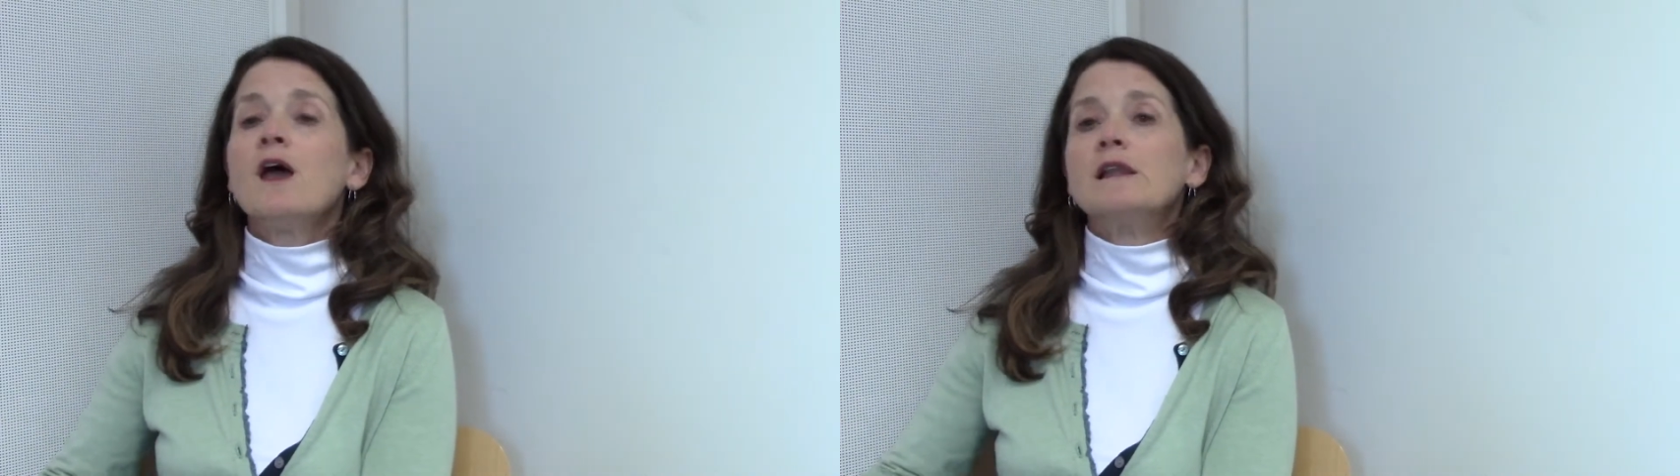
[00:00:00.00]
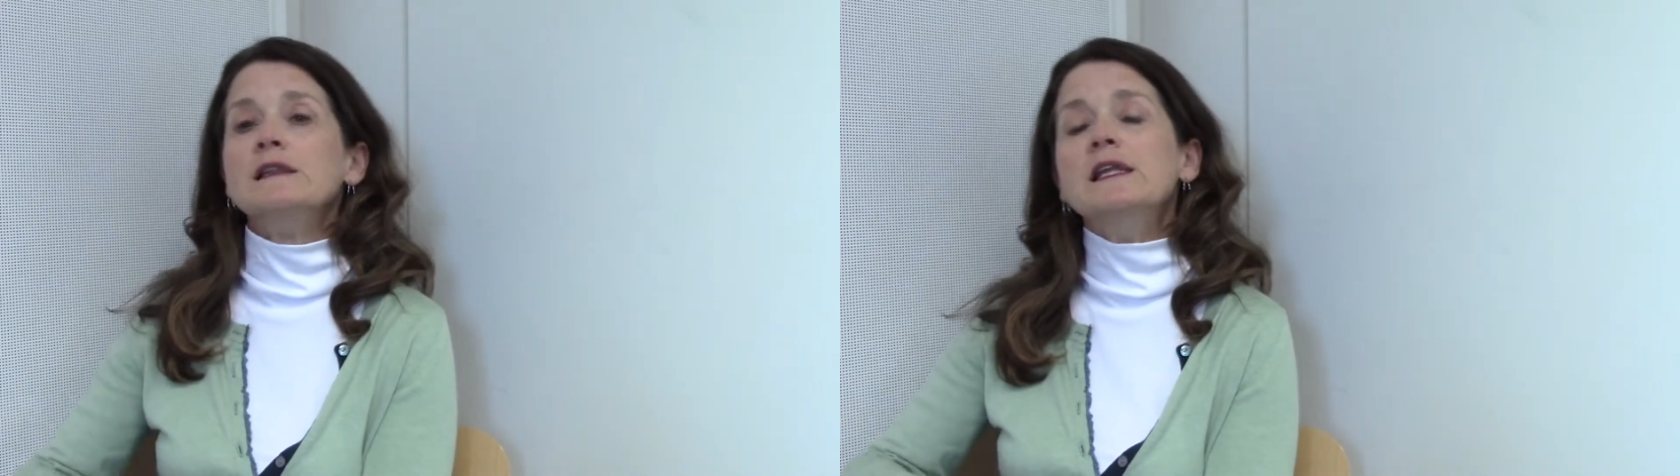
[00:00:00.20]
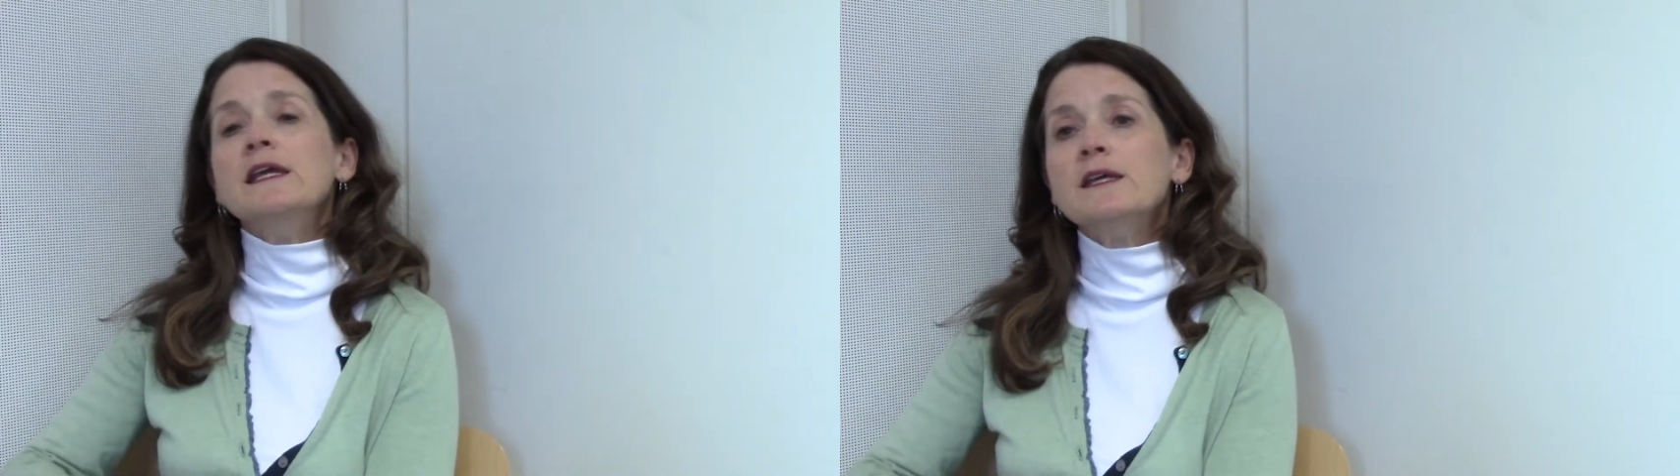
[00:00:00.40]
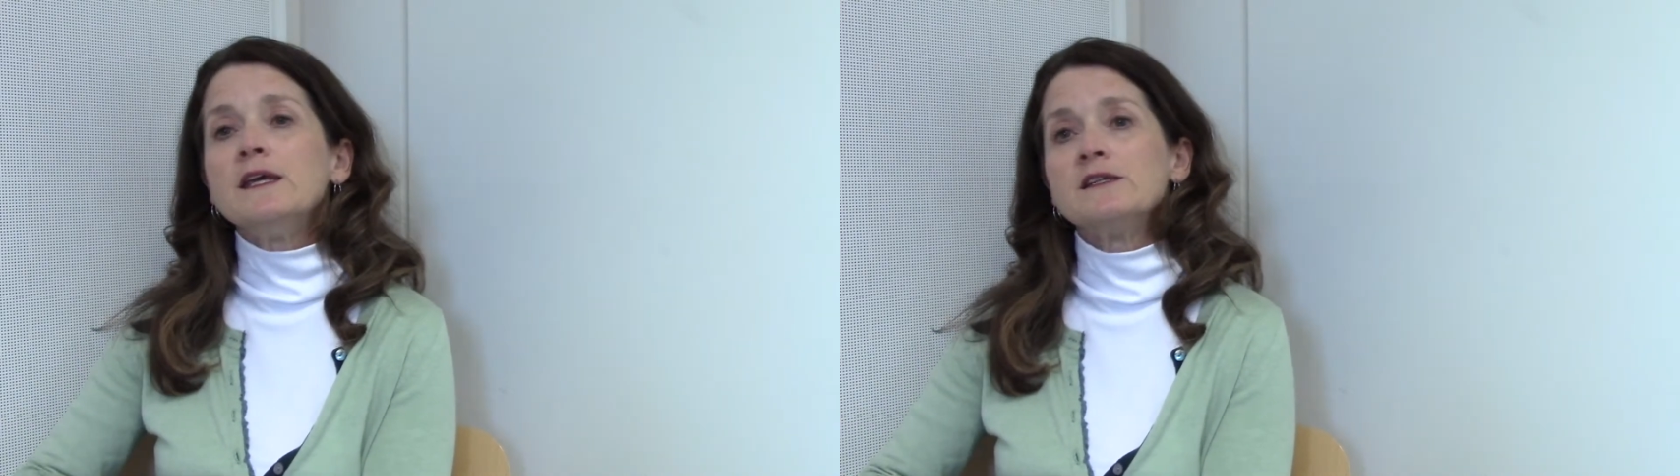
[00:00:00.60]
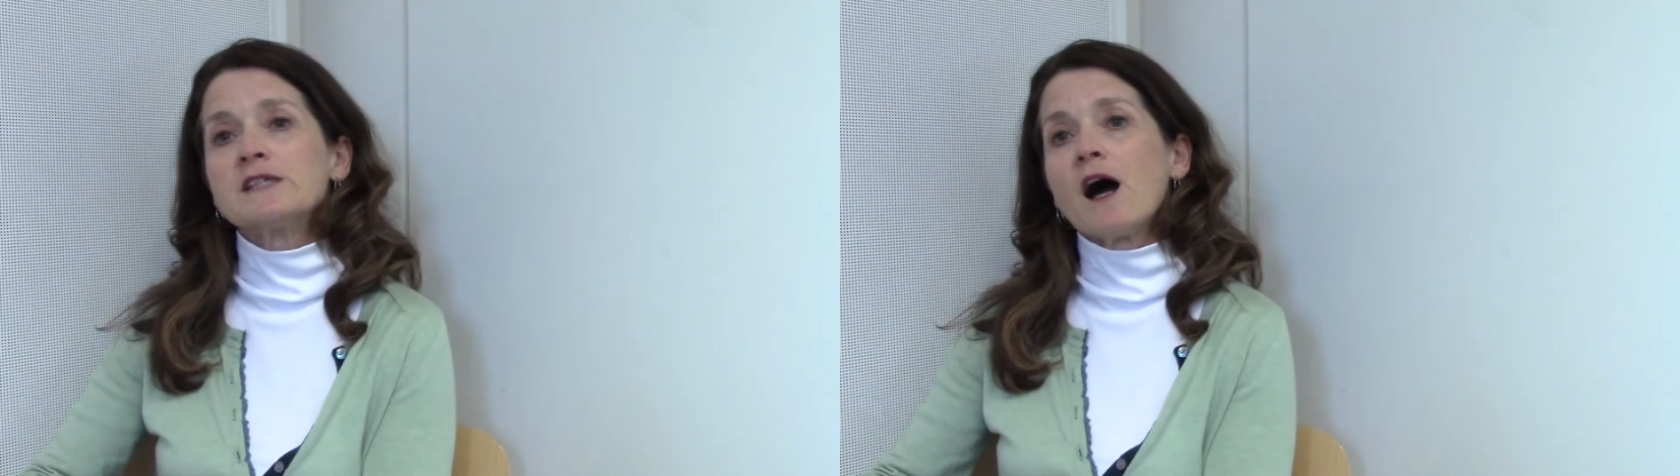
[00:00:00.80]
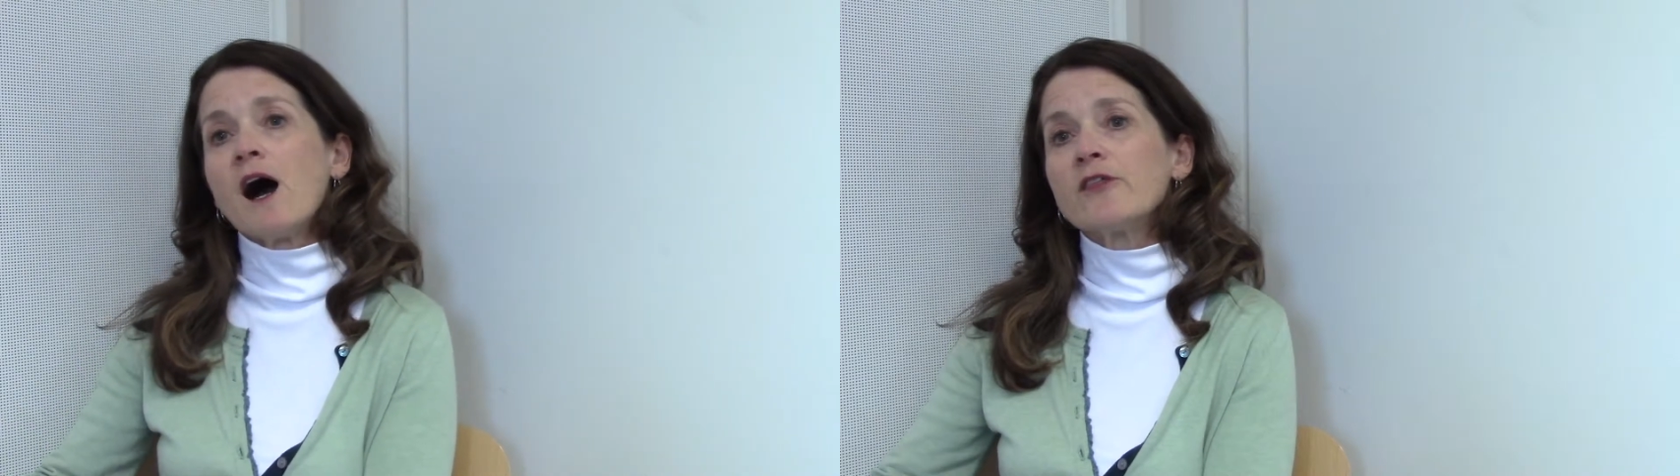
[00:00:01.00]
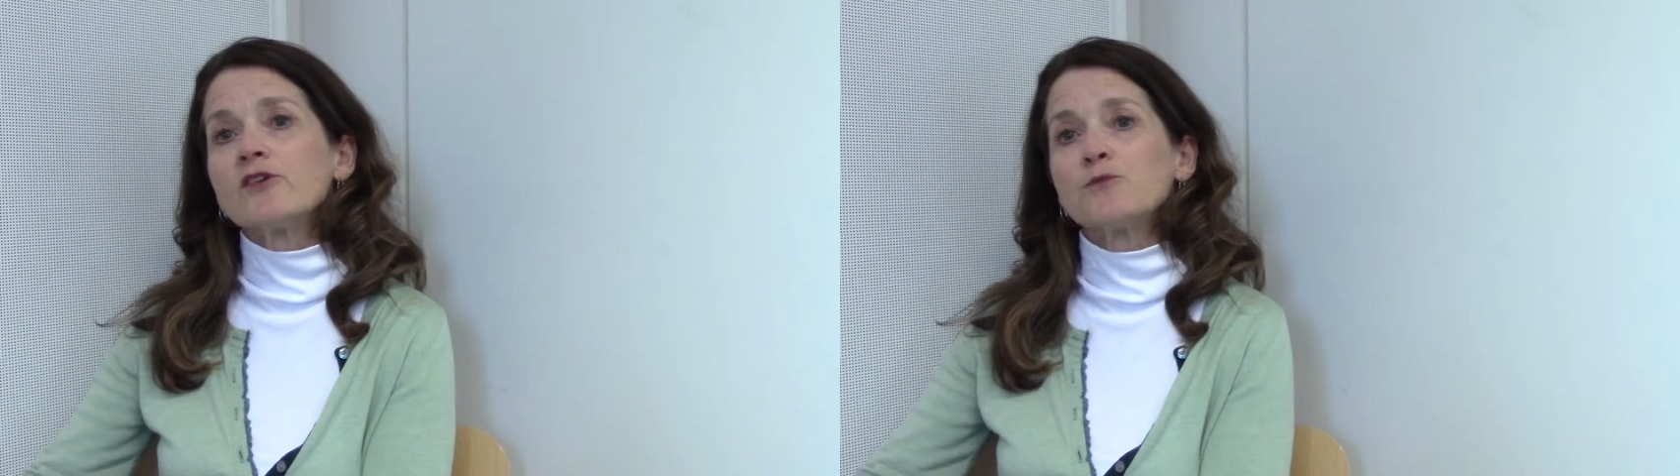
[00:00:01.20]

linking to other